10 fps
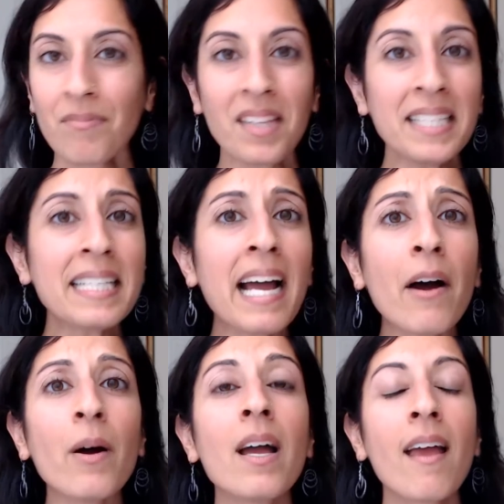
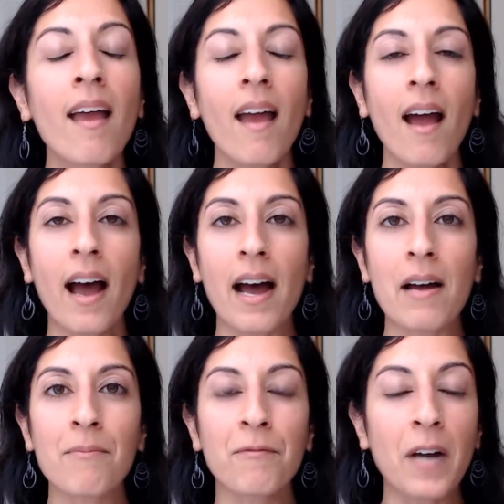Now,
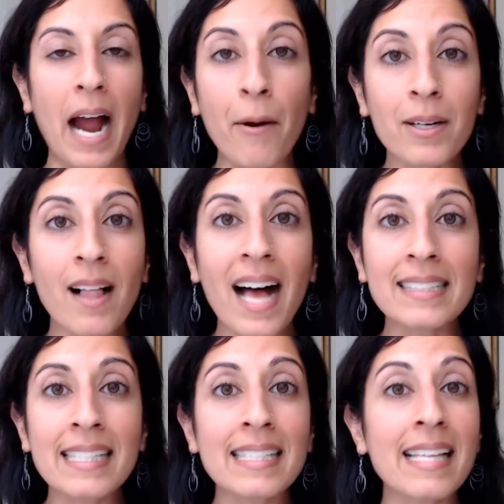for our
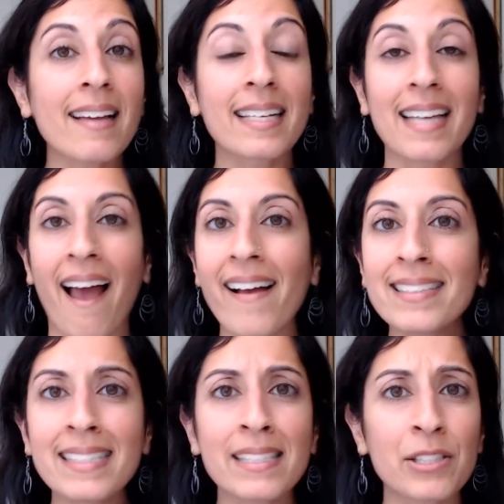classes,
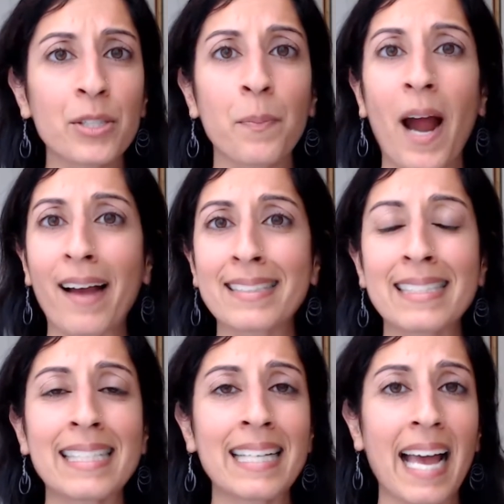again, since you're
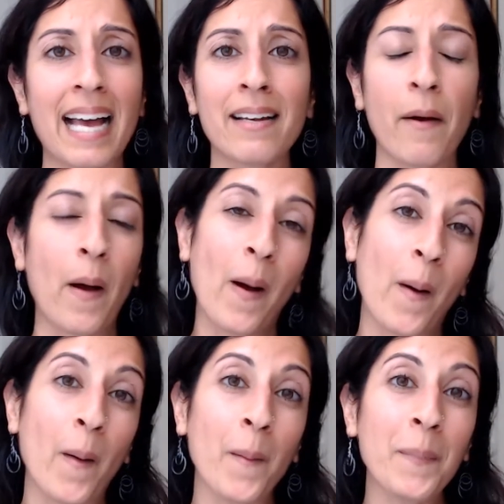practicing at
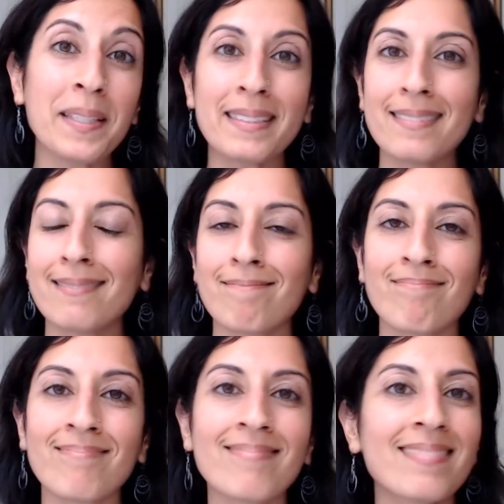home,
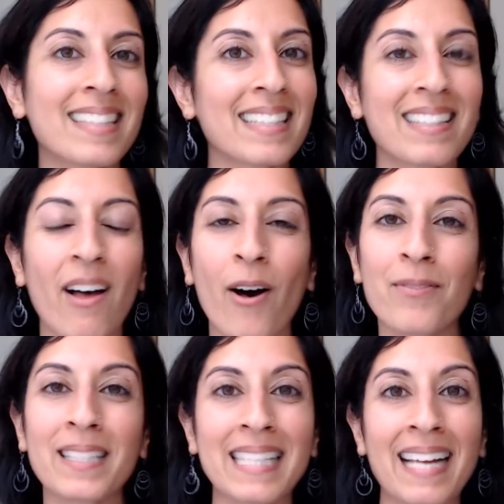all
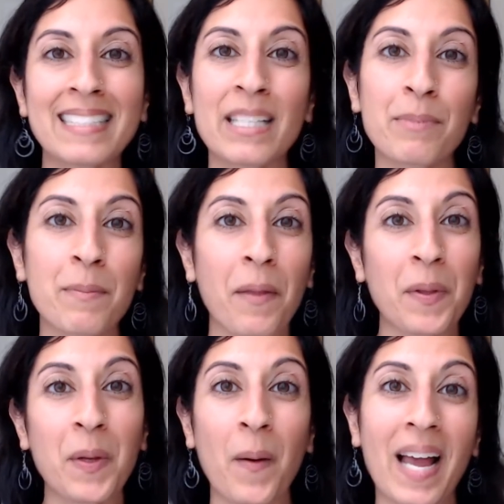these kind of tips about
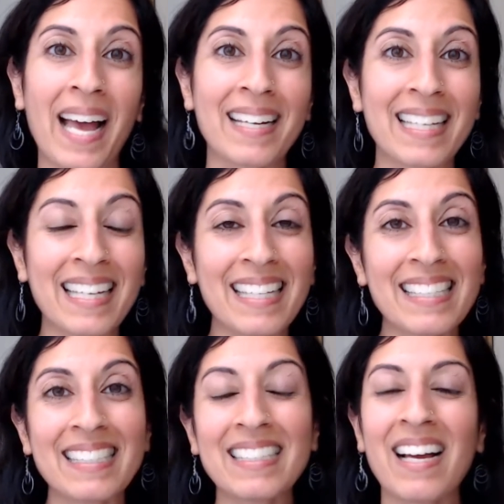the yoga
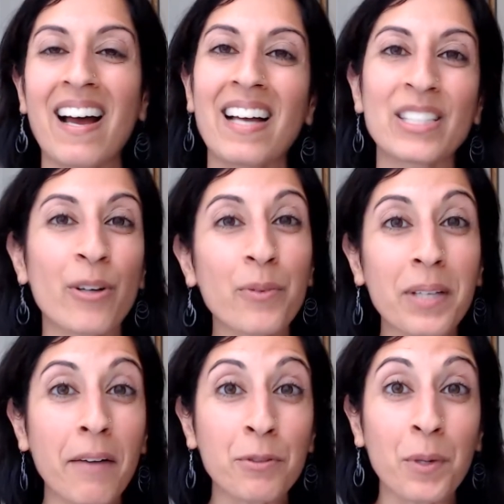etiquette, you don't
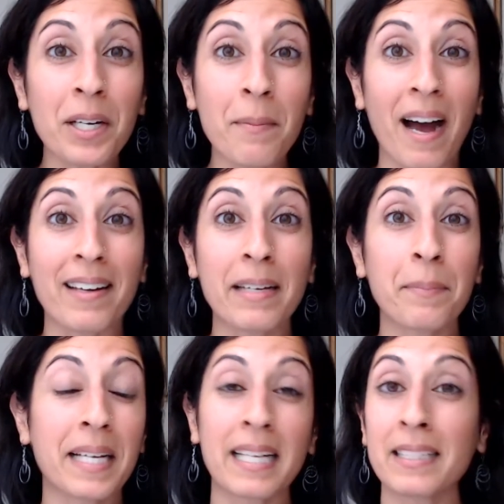really have to worry about
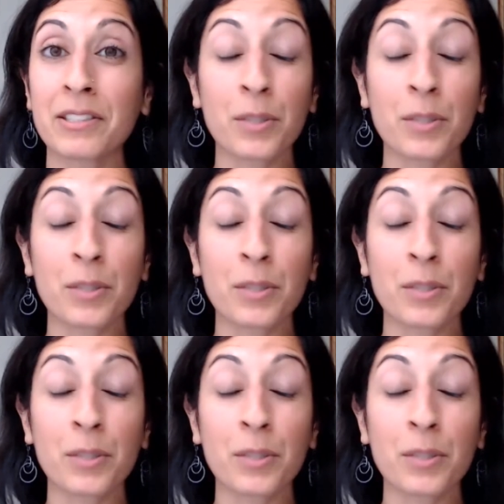it because you're